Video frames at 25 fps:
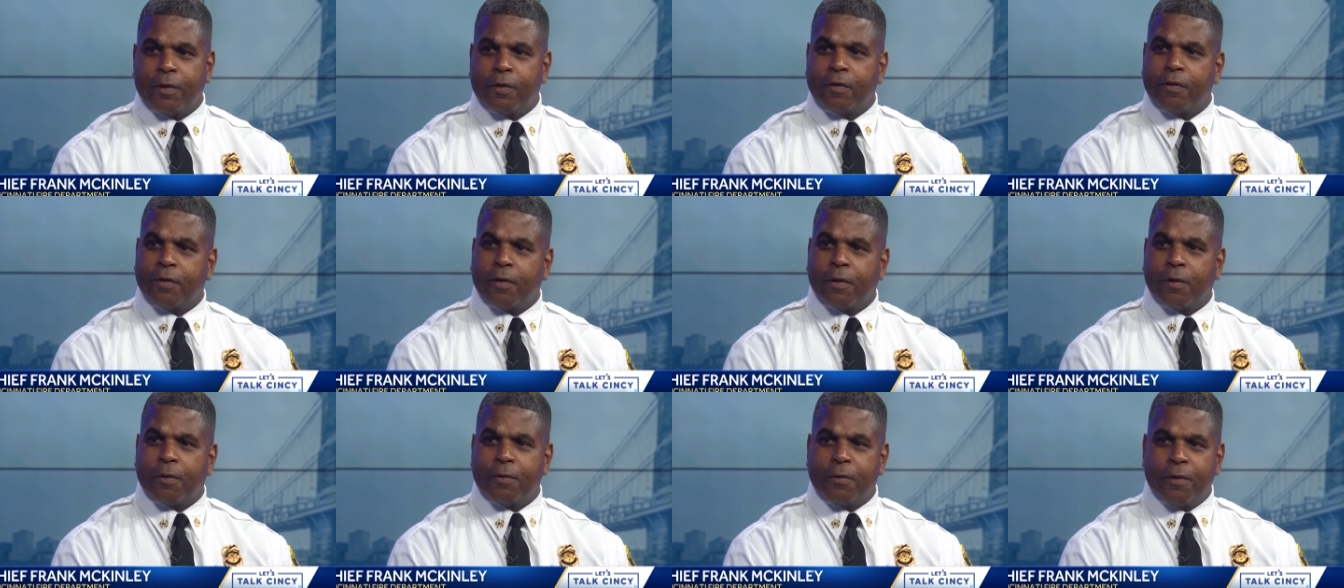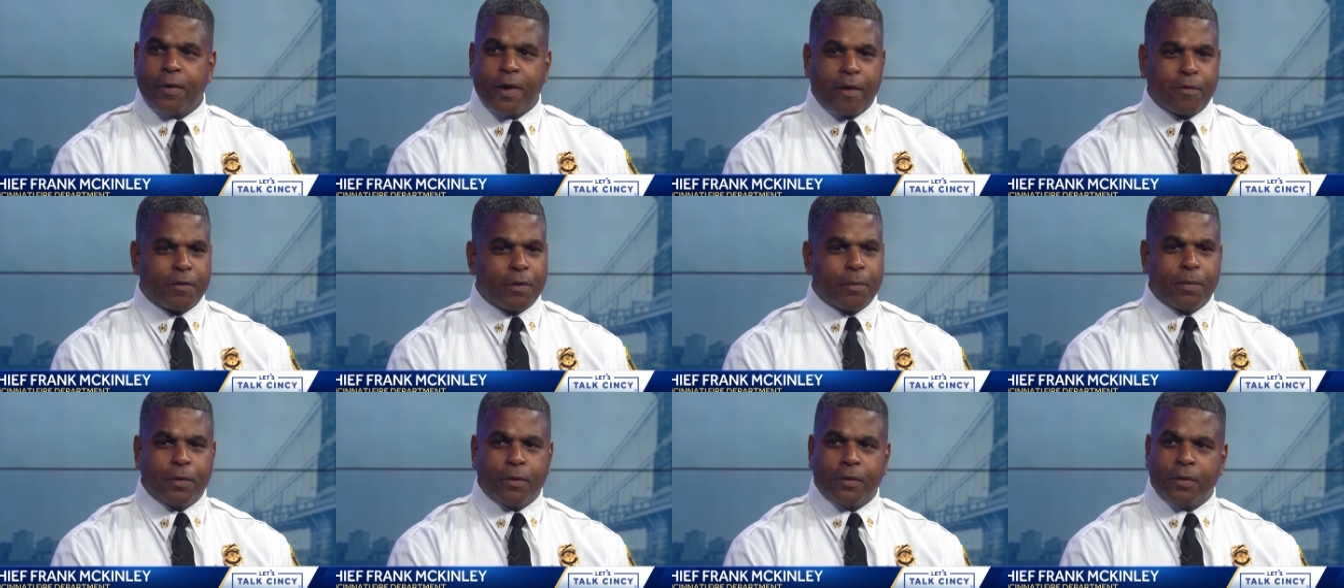And so you have
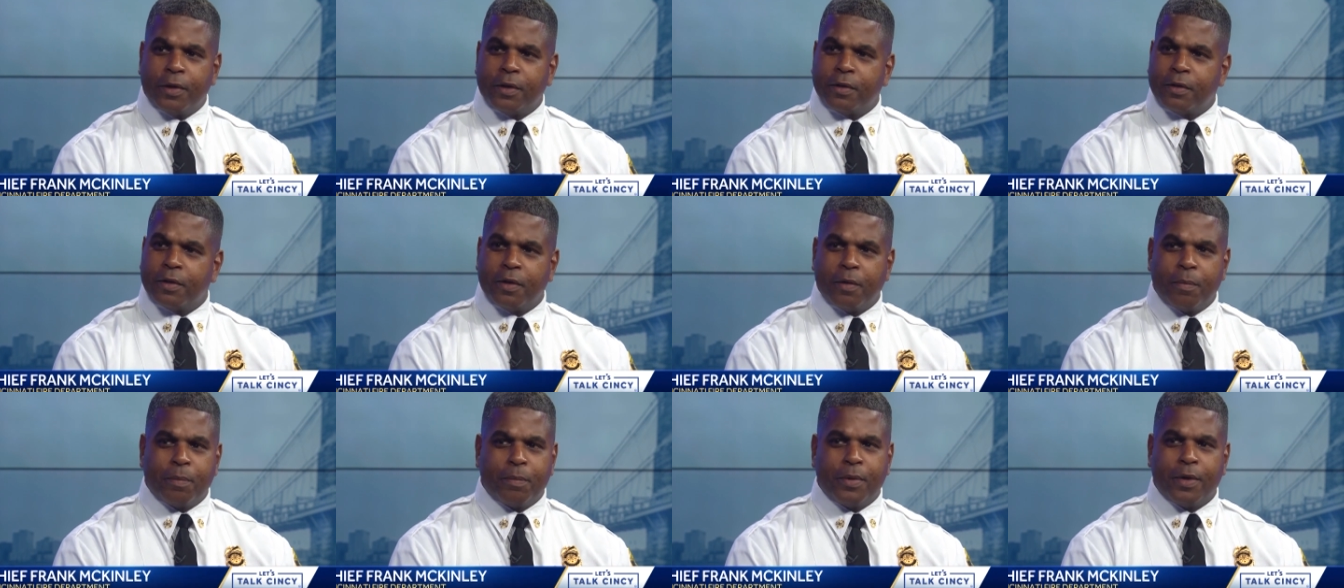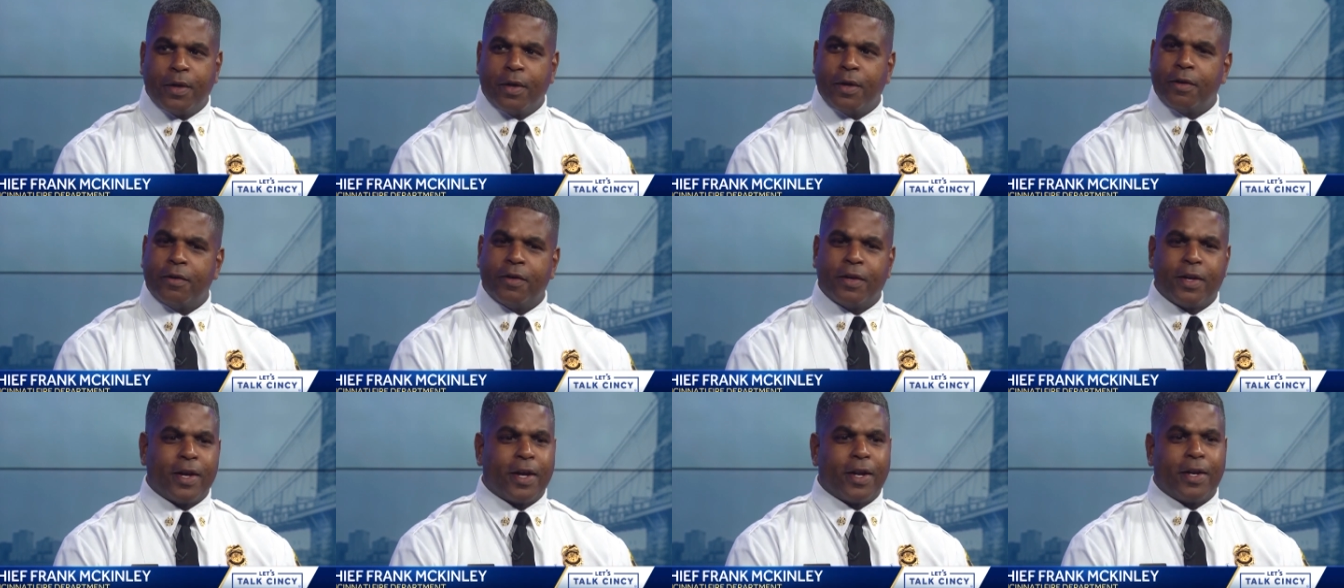to pull into the
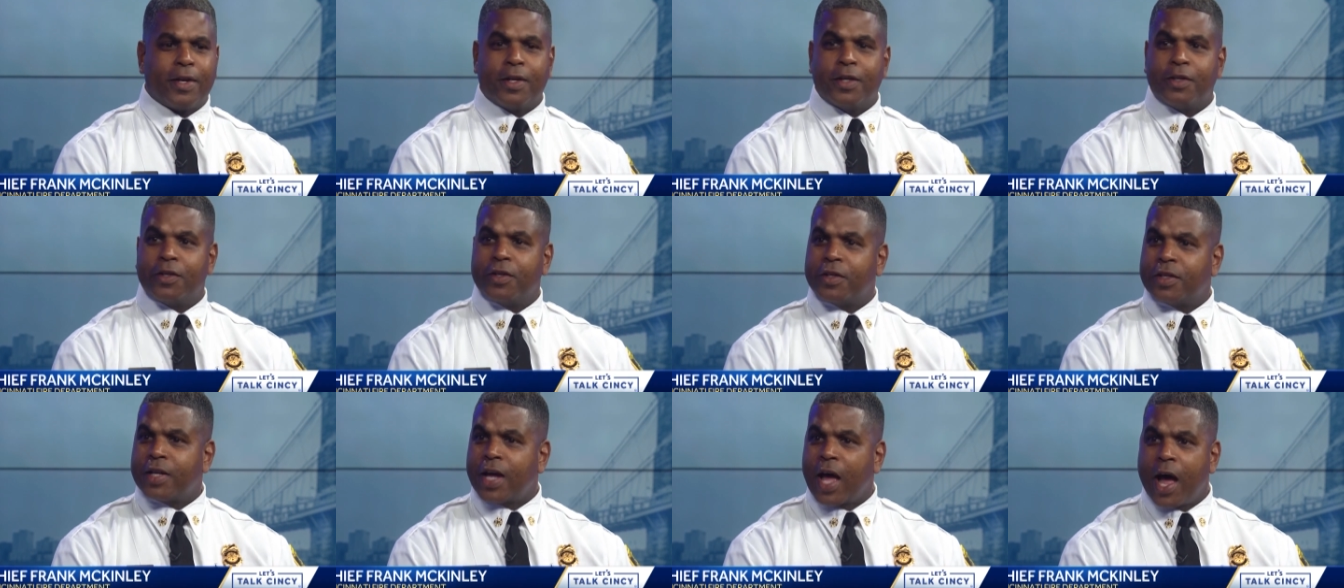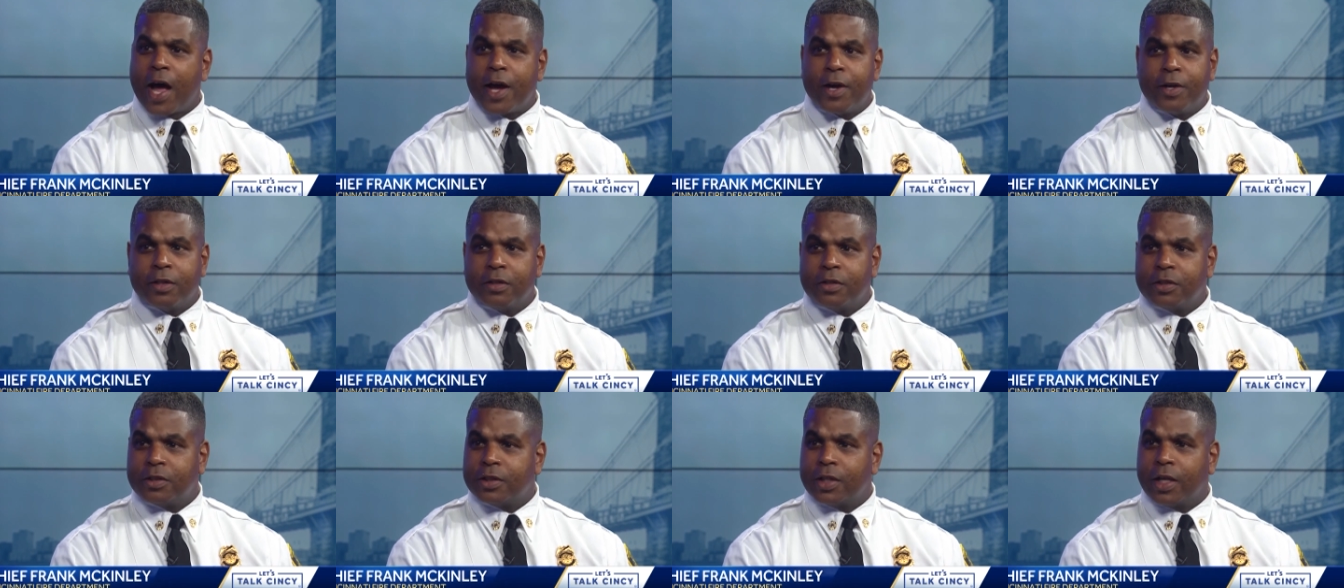pit. You got to get your
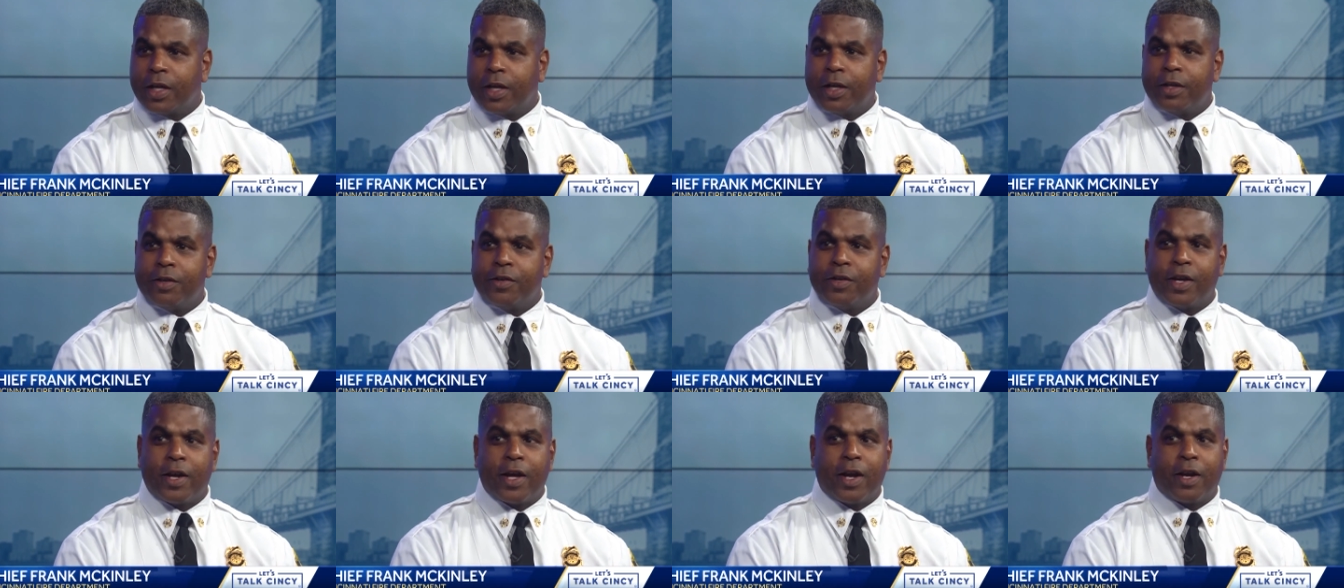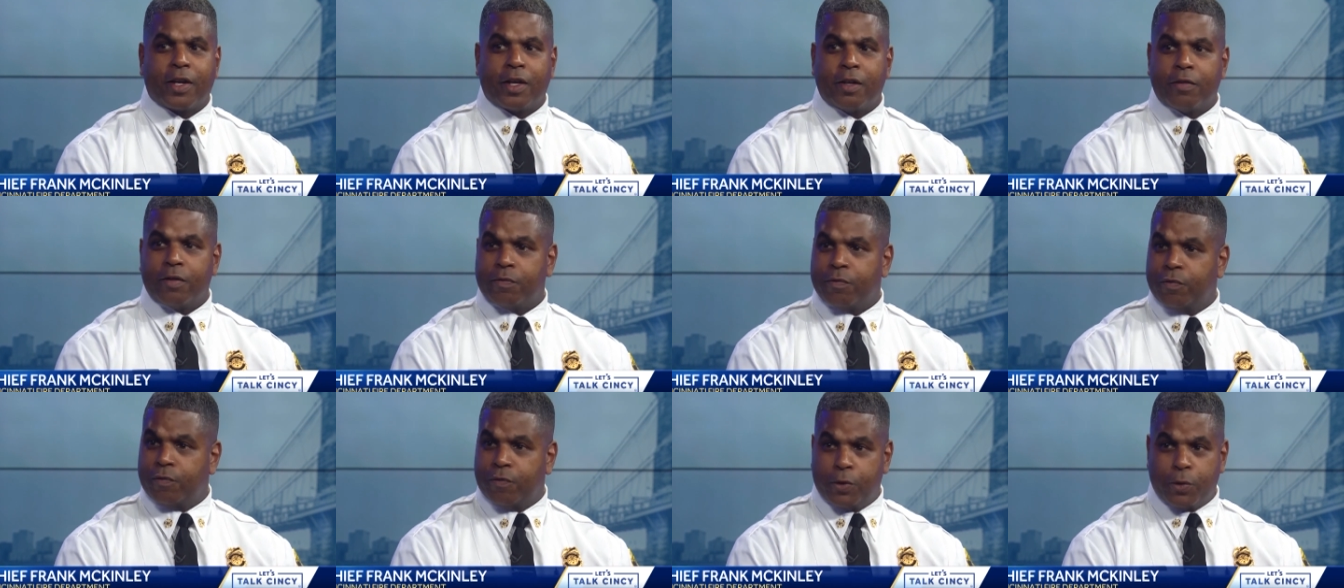tires changed. You got to
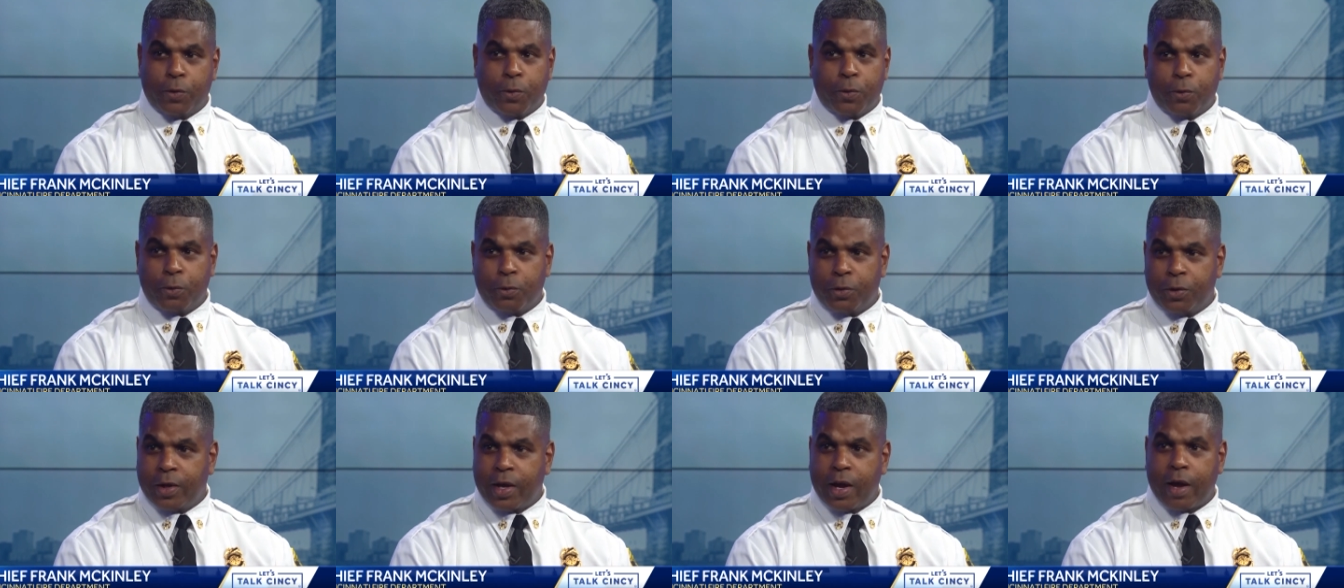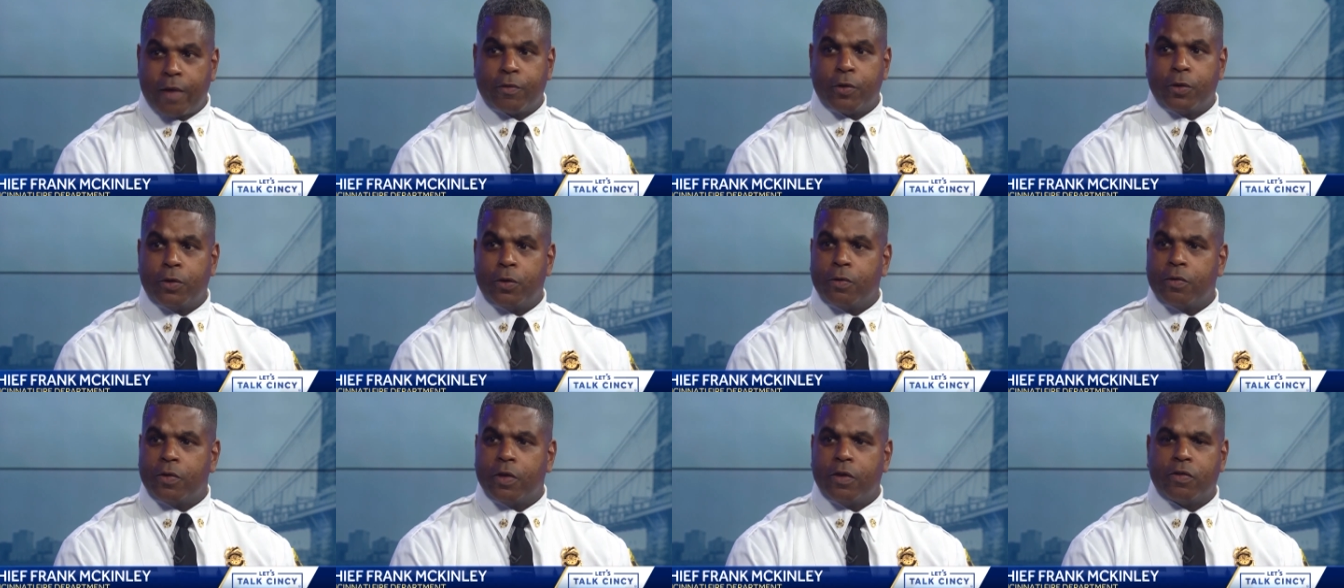get fuel. You have to
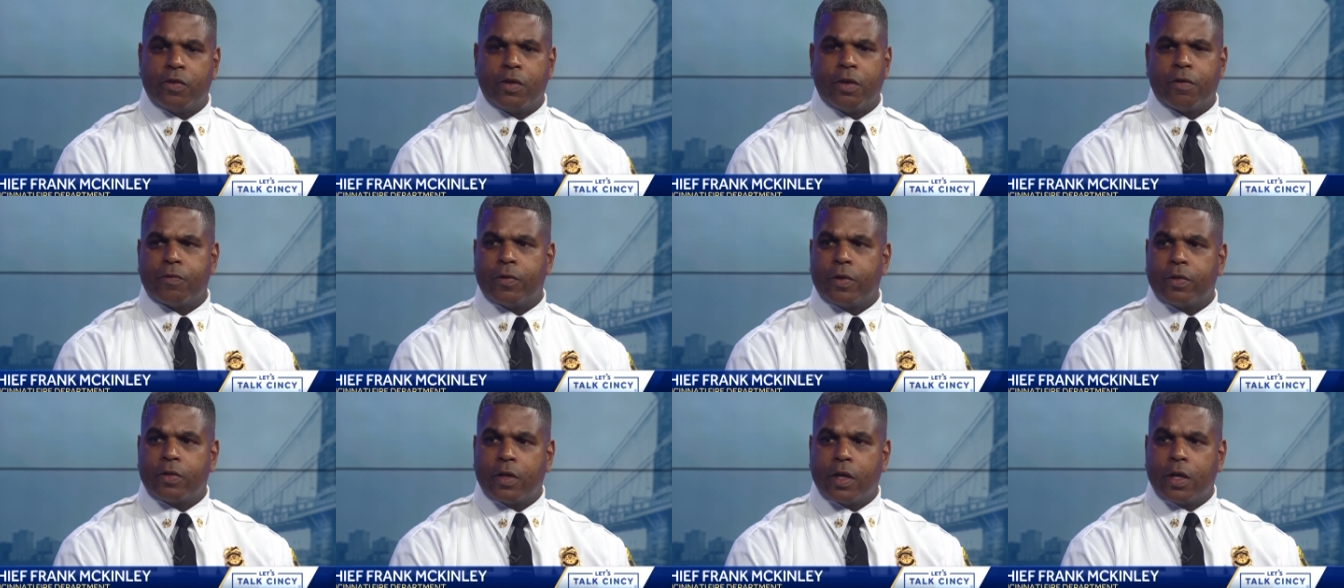do these different